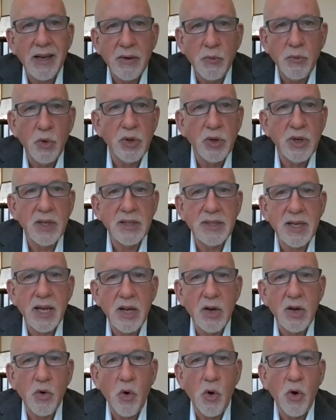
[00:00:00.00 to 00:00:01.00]
will
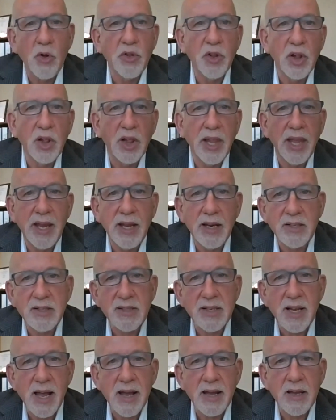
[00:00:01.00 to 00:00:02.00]
contain all the latest
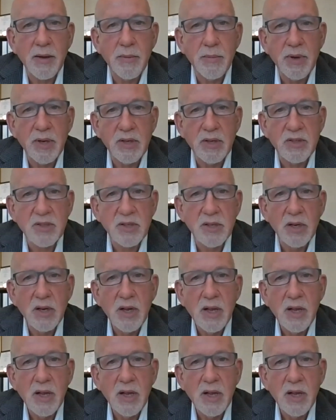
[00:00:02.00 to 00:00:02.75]
documents